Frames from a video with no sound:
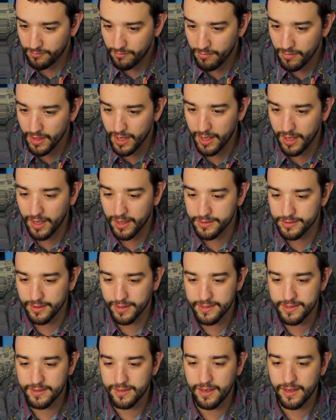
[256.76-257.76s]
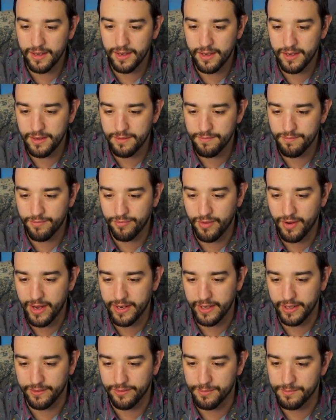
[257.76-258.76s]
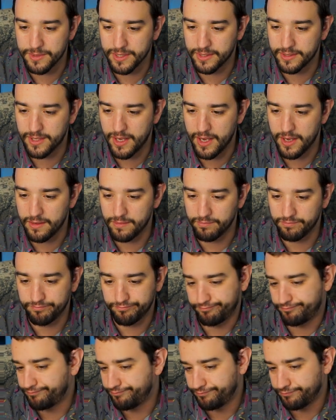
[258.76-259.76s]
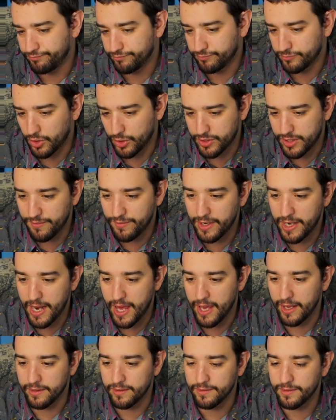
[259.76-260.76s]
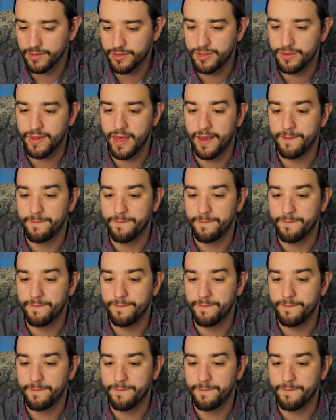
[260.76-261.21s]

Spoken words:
So let's say Friday from 6 to 8 or 7 to 9. Let's do that.